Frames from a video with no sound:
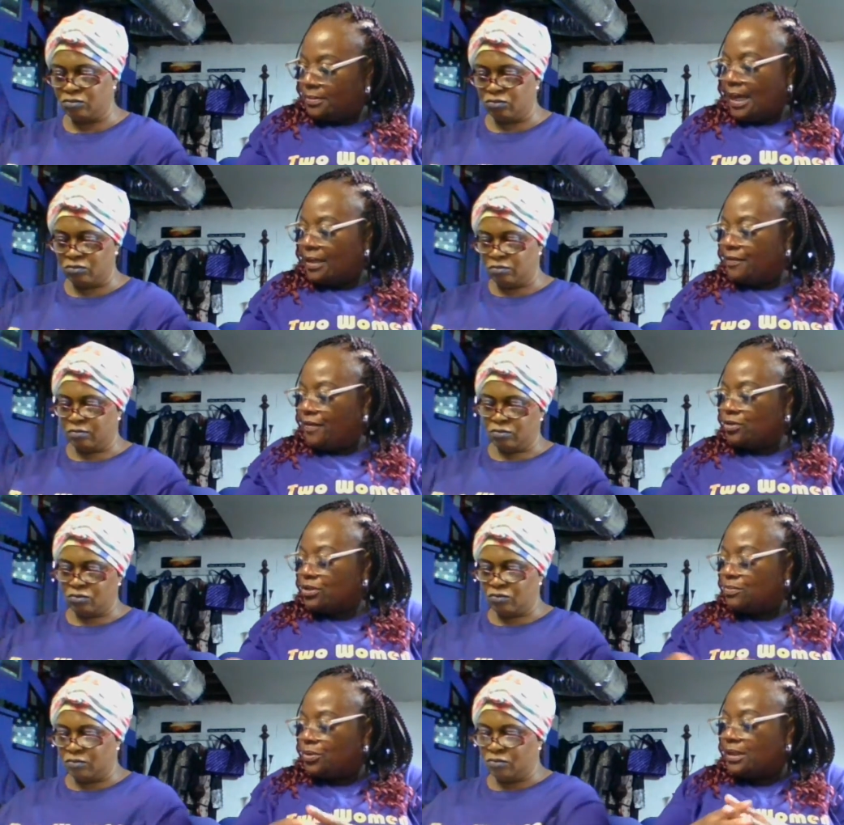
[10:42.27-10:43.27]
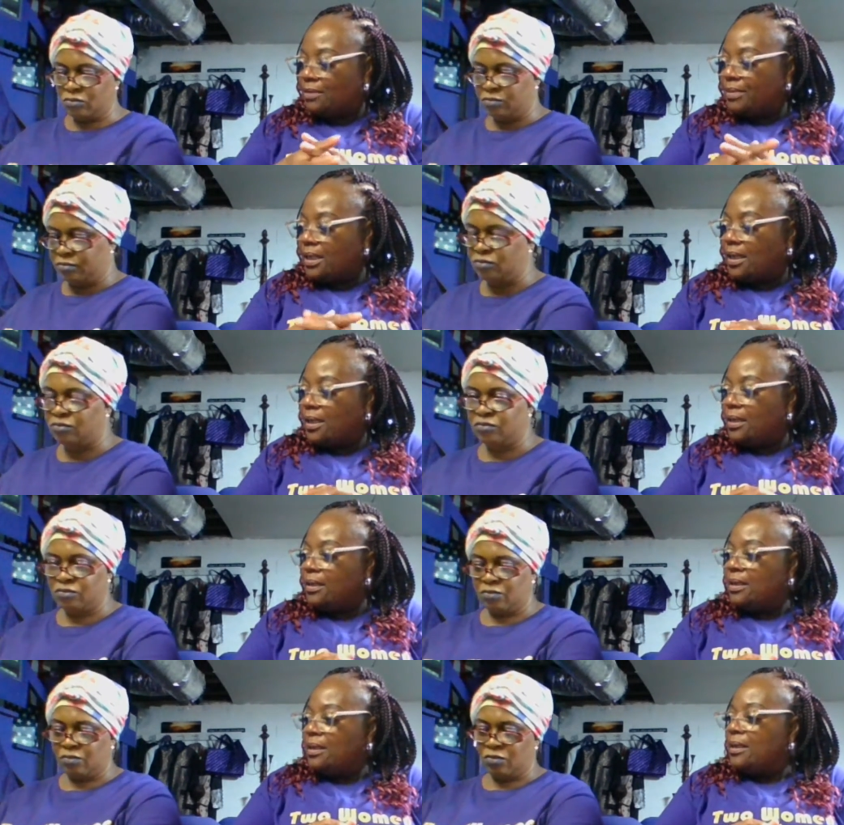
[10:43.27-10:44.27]
Speaker 1: our devotion book that we had,
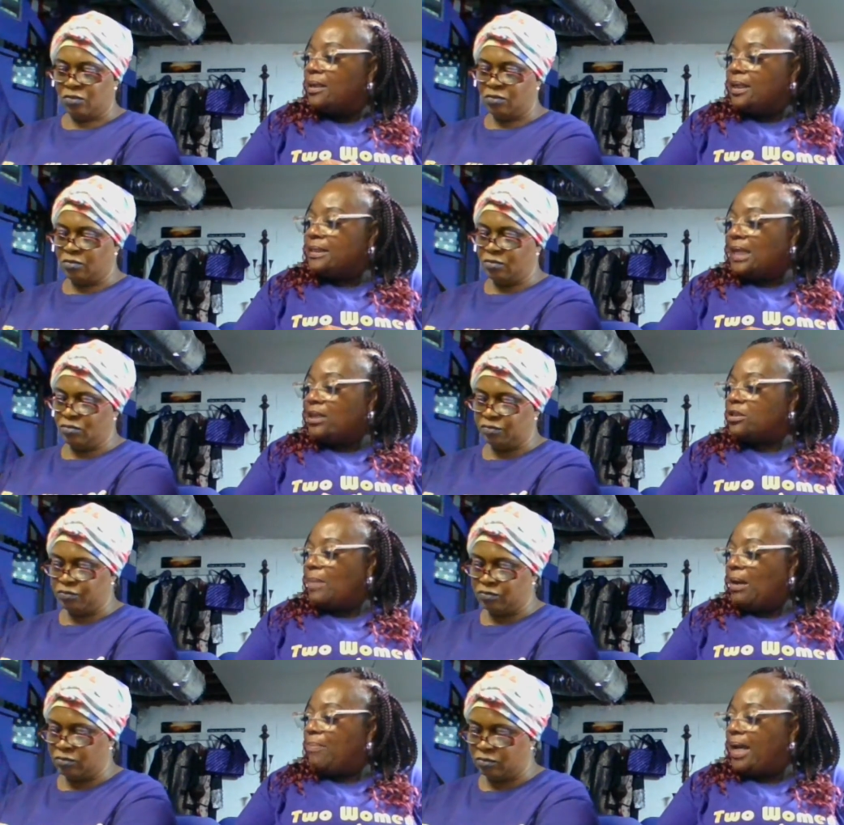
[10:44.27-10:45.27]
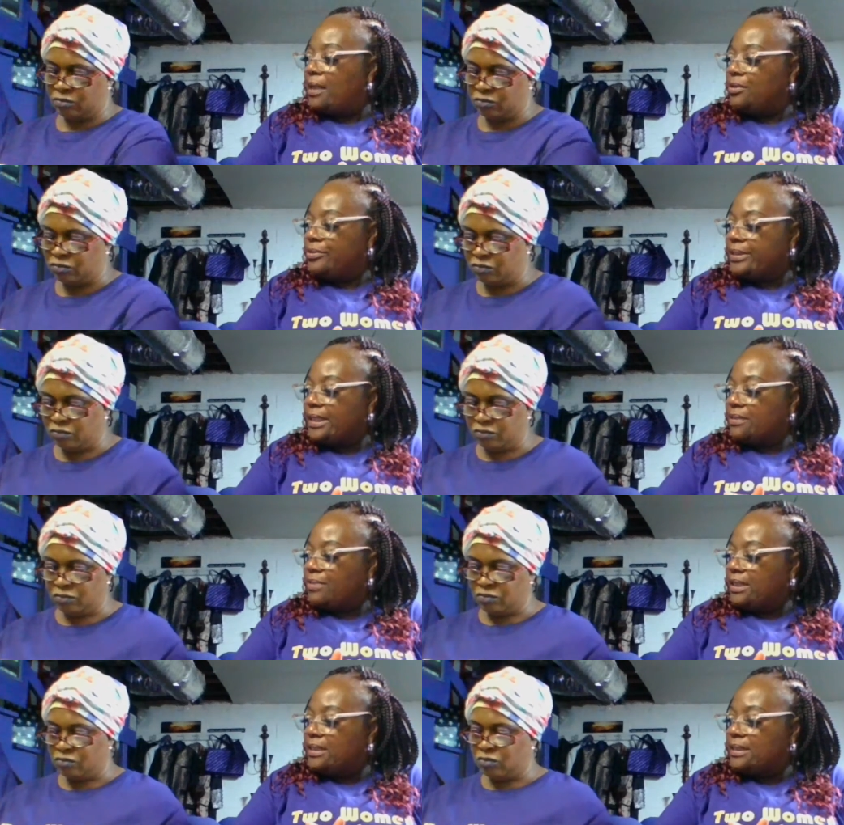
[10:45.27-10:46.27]
it talks about bad news. This,
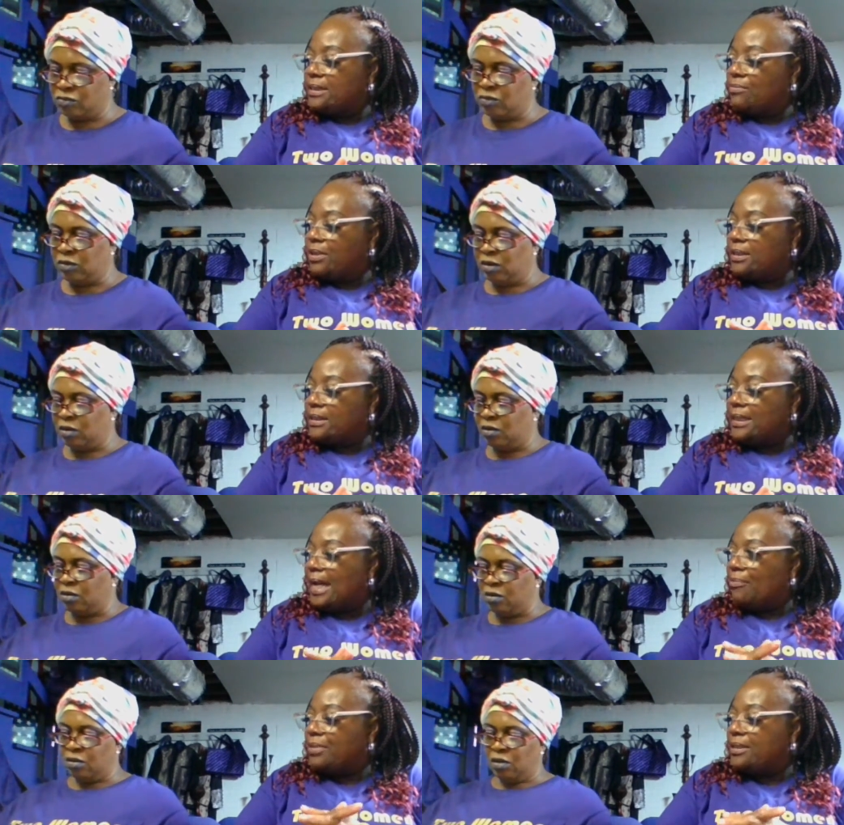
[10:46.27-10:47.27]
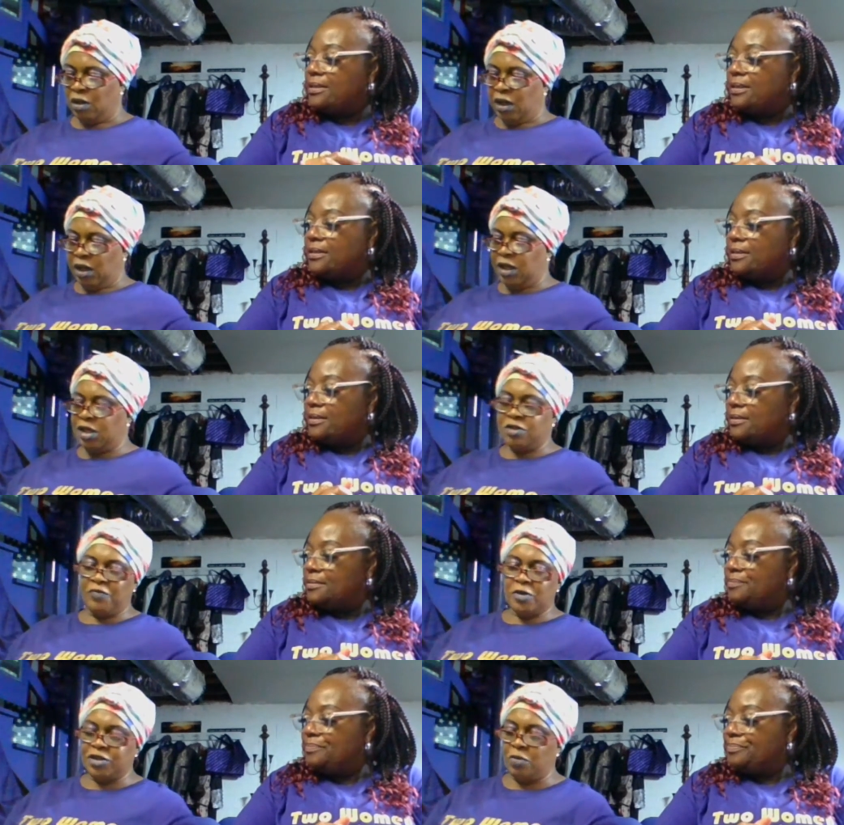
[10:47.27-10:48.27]
what is it? What is that one? In
Speaker 2: the
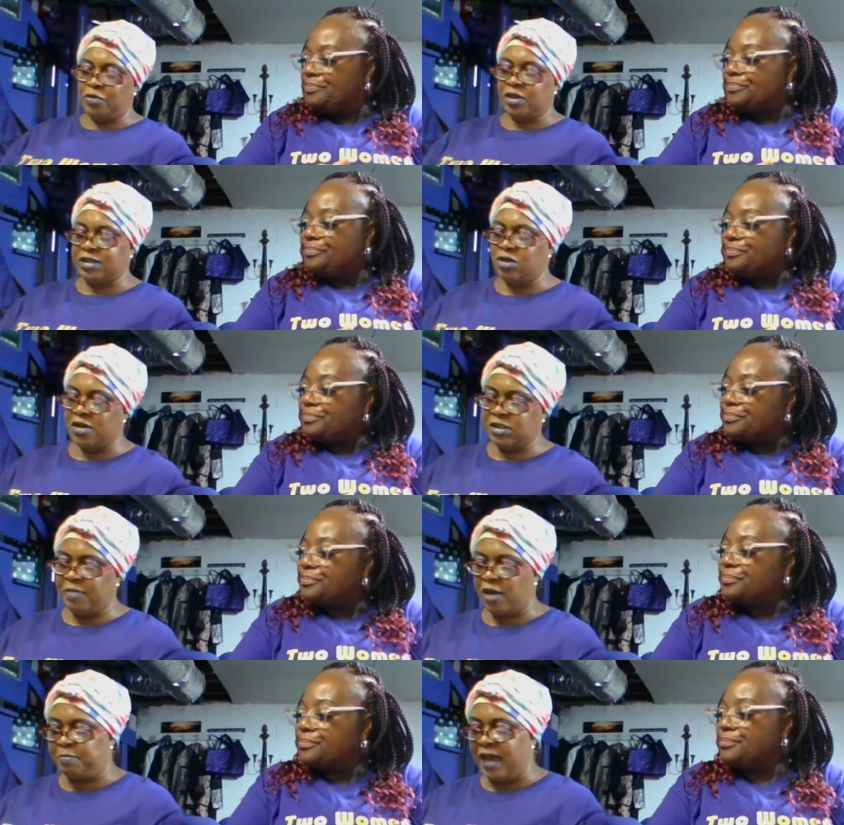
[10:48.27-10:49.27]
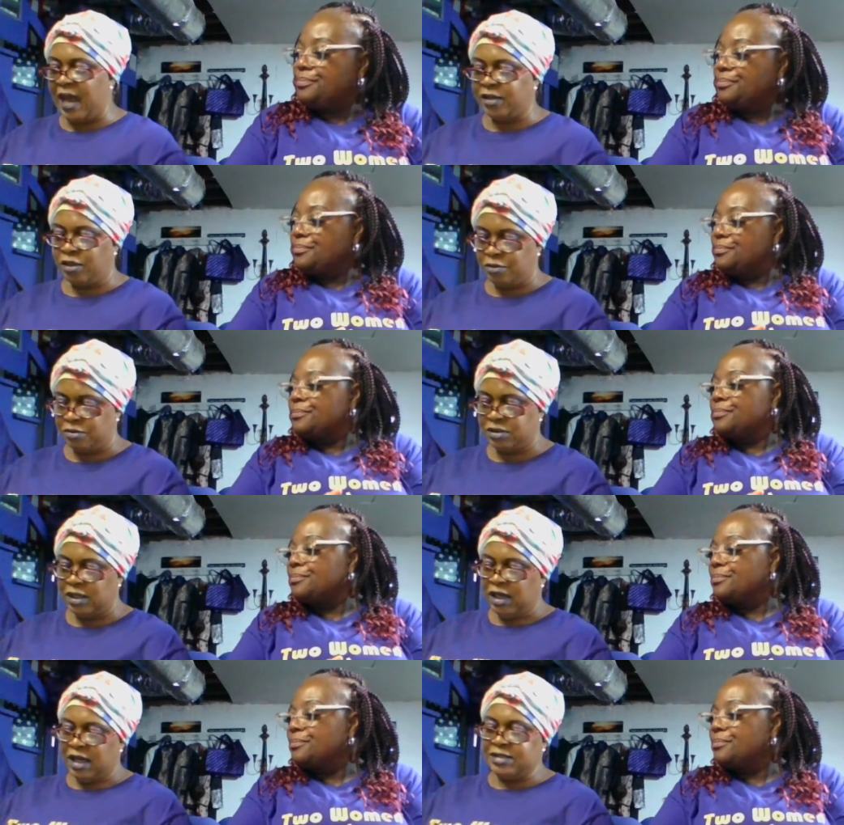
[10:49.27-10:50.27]
devotional book, it talks about bad news.
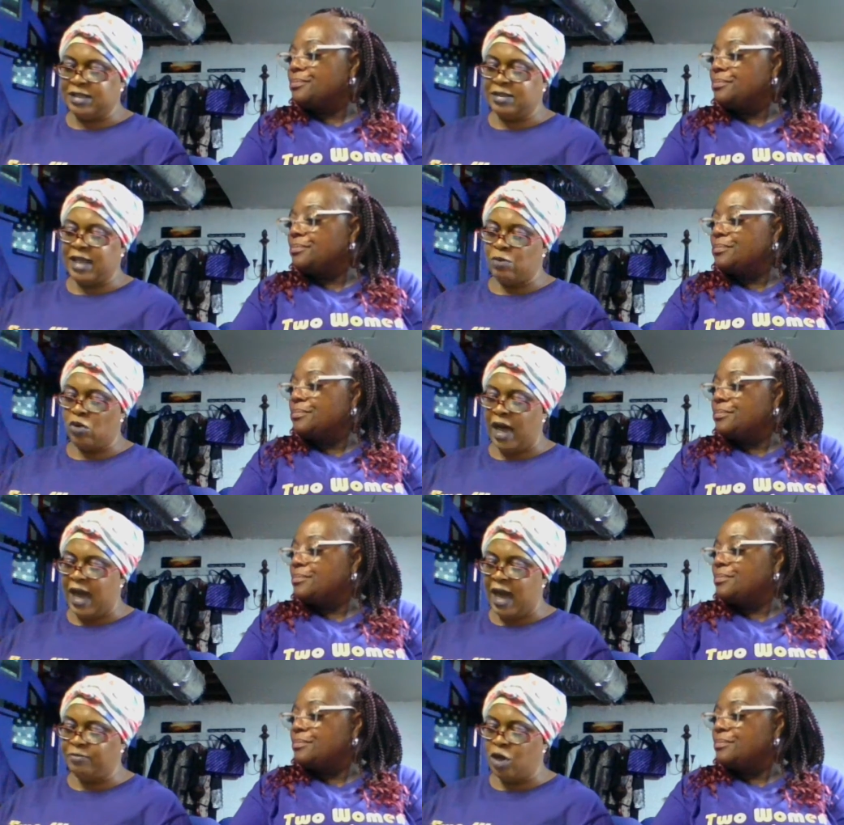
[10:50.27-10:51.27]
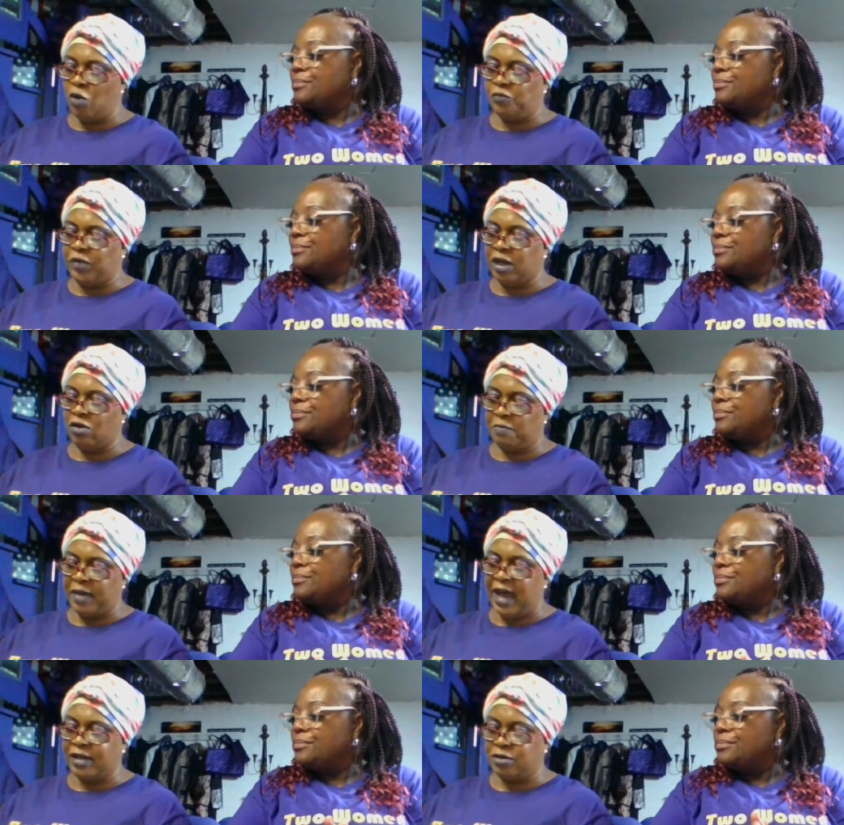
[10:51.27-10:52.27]
It said, They will have no fear of
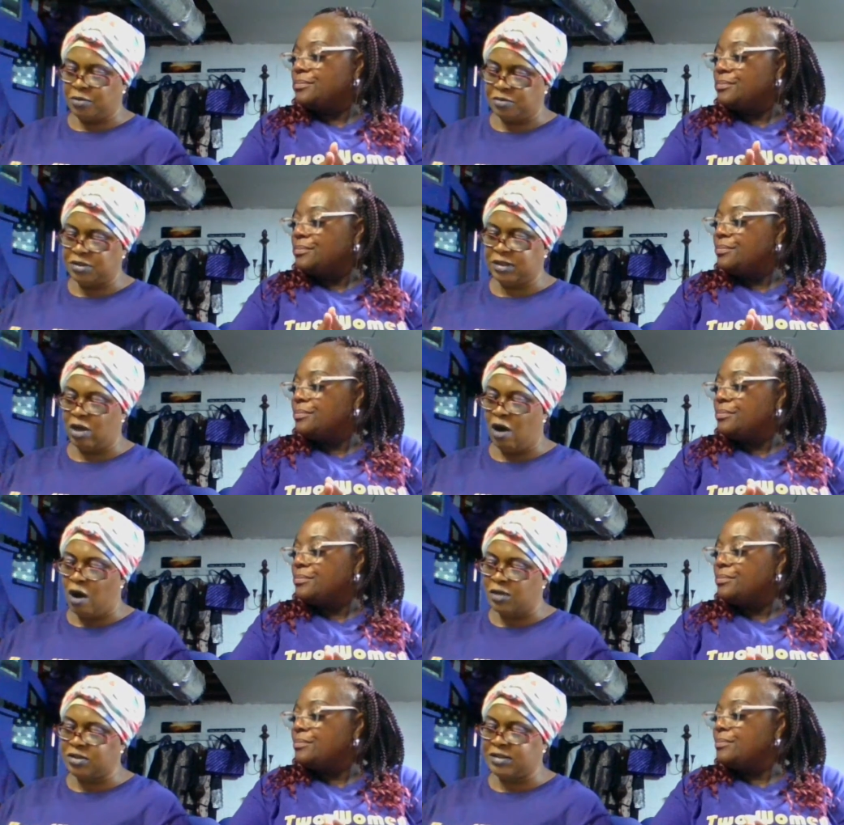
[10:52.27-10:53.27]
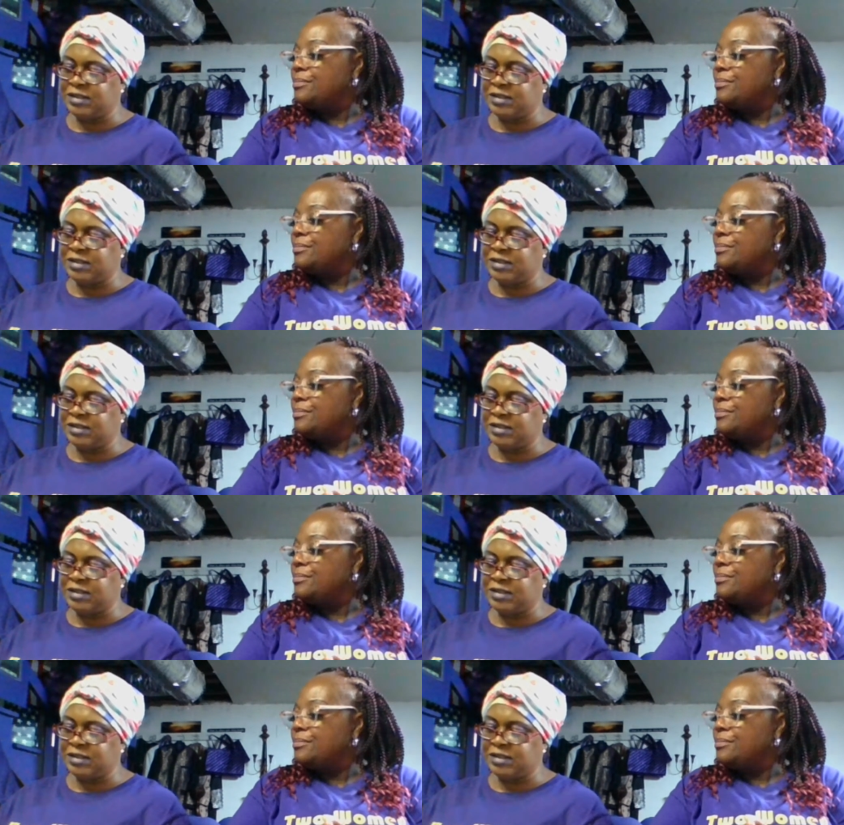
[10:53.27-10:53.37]
bad news. Their hearts are